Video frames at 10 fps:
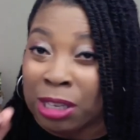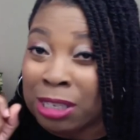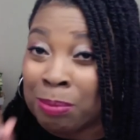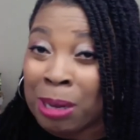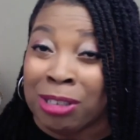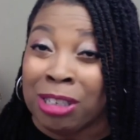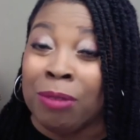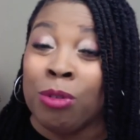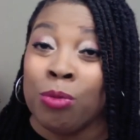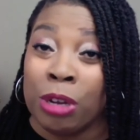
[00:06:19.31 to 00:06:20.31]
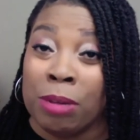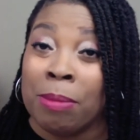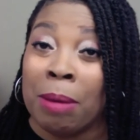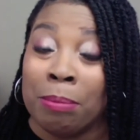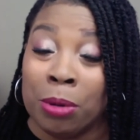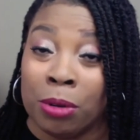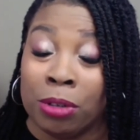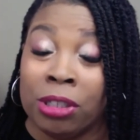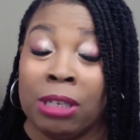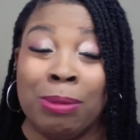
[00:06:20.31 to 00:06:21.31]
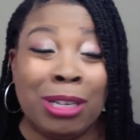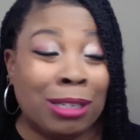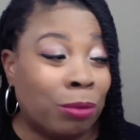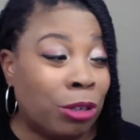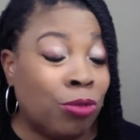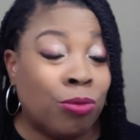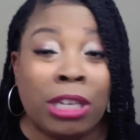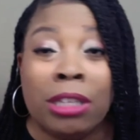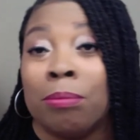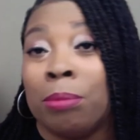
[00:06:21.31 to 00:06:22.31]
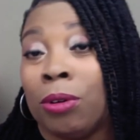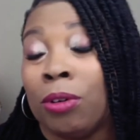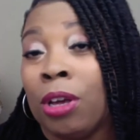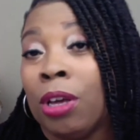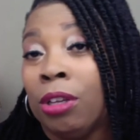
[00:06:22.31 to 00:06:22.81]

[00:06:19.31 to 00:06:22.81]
especially if you read my book see because when you read the book